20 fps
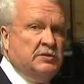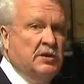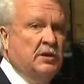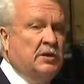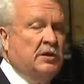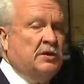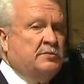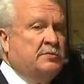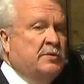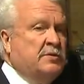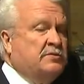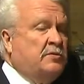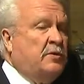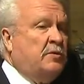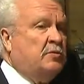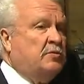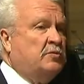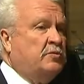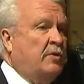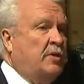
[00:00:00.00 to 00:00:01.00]
to allow
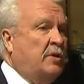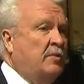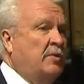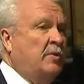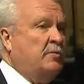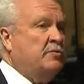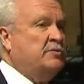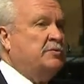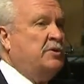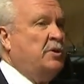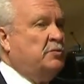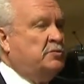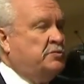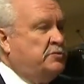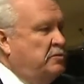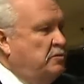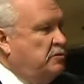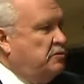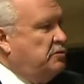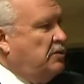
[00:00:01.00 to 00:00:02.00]
Member
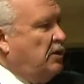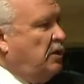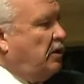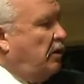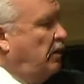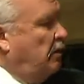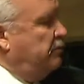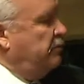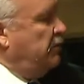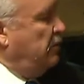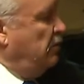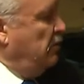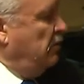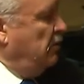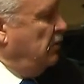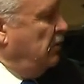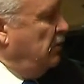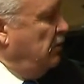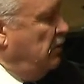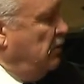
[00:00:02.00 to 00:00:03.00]
States to be able to
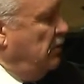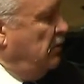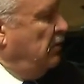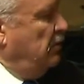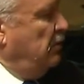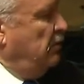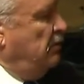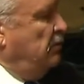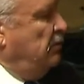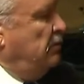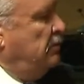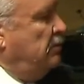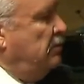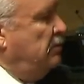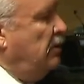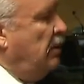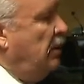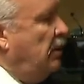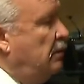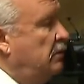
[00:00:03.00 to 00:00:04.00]
use financial
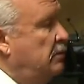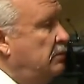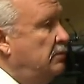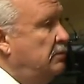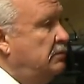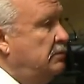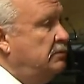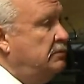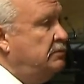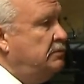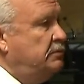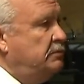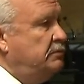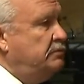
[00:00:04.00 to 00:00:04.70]
incentives through that particular